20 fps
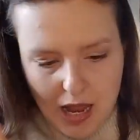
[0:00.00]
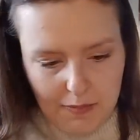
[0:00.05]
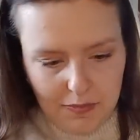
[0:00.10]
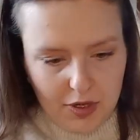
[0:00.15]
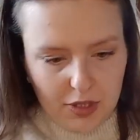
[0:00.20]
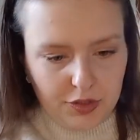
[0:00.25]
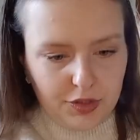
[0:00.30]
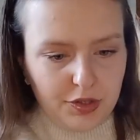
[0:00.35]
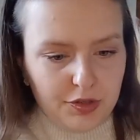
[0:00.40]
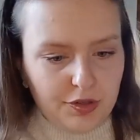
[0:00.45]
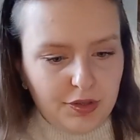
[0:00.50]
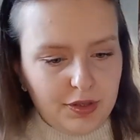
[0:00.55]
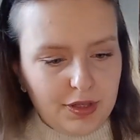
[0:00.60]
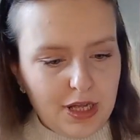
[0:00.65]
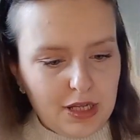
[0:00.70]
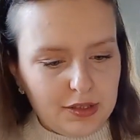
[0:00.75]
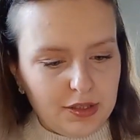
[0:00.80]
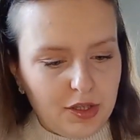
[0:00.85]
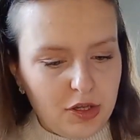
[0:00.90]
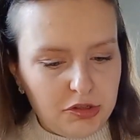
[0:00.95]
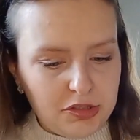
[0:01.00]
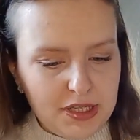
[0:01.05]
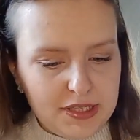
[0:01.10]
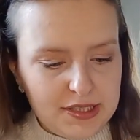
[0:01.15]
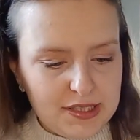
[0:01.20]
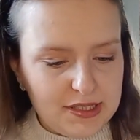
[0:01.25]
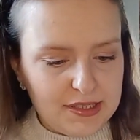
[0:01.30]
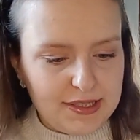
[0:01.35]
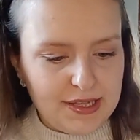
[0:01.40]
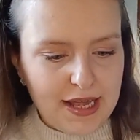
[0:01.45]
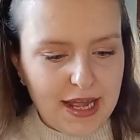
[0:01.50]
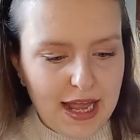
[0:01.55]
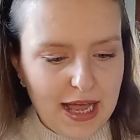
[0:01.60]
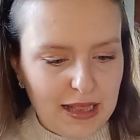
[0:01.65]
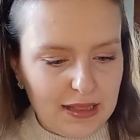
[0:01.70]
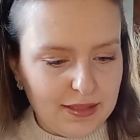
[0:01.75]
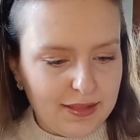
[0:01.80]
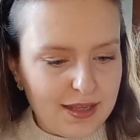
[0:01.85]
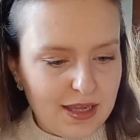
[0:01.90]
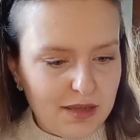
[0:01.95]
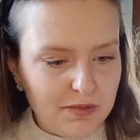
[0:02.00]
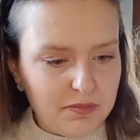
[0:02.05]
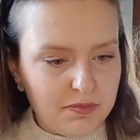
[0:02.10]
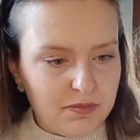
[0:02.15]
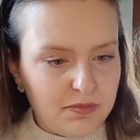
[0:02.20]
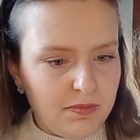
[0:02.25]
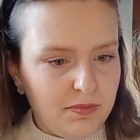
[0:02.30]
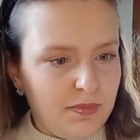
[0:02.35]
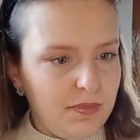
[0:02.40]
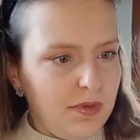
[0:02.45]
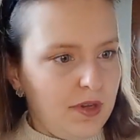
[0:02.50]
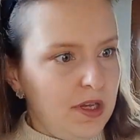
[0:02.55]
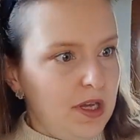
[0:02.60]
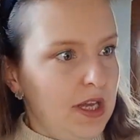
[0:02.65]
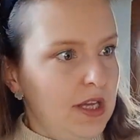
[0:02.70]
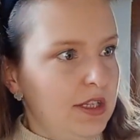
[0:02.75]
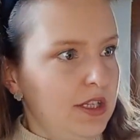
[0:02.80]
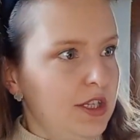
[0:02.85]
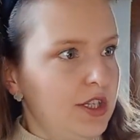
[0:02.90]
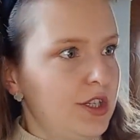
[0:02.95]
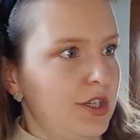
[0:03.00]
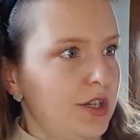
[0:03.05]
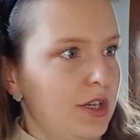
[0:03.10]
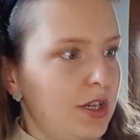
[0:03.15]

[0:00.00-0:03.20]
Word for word: I'm not, not gonna style them any